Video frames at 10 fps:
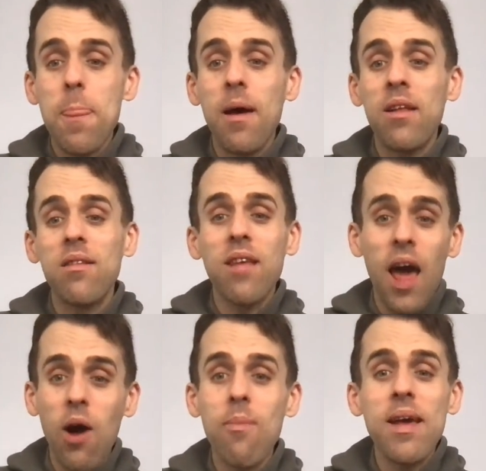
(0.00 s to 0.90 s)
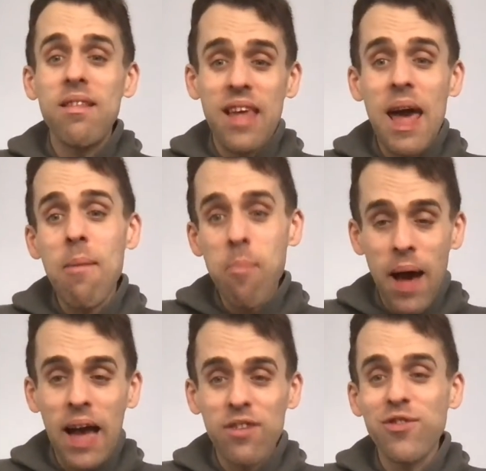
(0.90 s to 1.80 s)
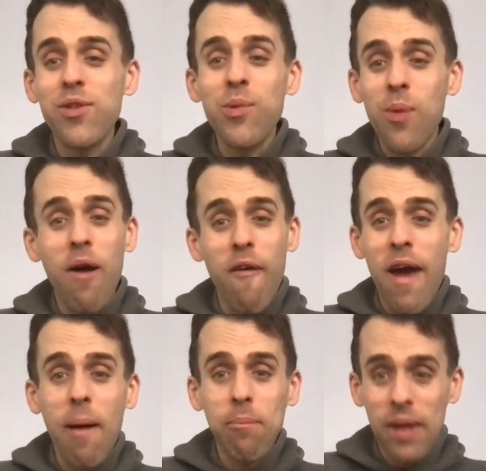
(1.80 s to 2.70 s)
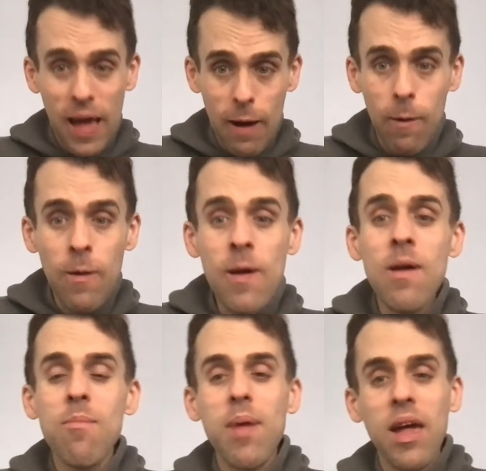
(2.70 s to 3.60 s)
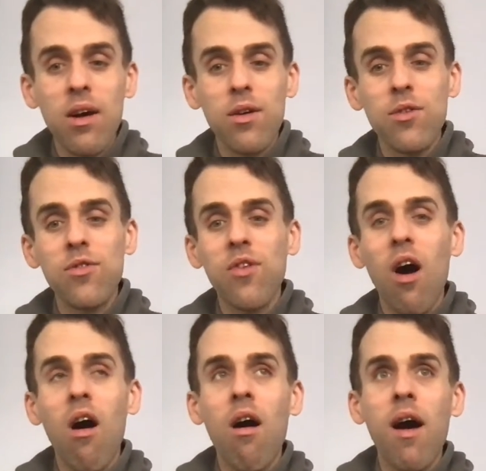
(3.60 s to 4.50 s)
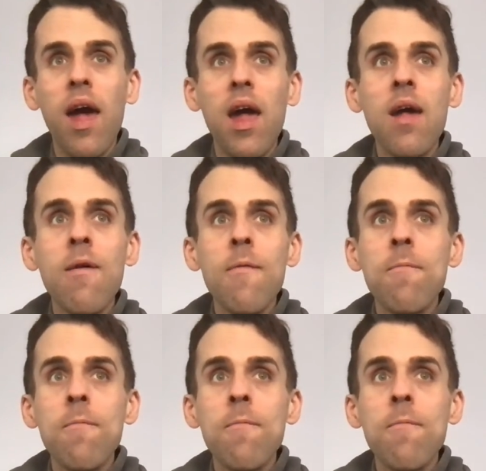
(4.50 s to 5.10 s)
and helped me to get back to where I am now because I